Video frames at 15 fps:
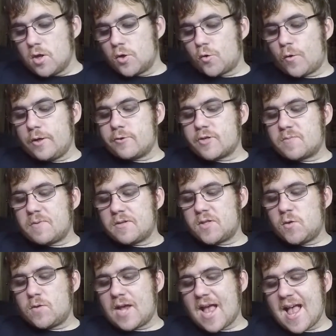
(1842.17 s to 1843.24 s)
Creature spells
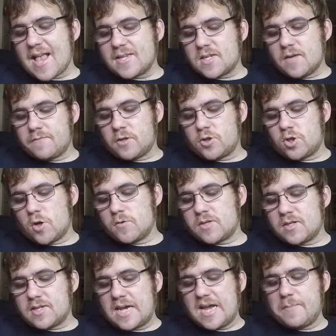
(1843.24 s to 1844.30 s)
you cast of the
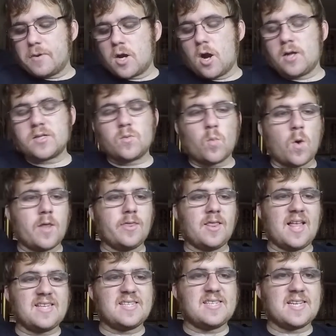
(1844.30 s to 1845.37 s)
chosen type cost 1
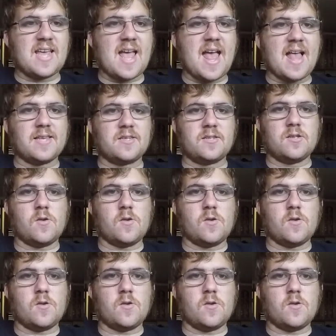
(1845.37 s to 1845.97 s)
less to cast.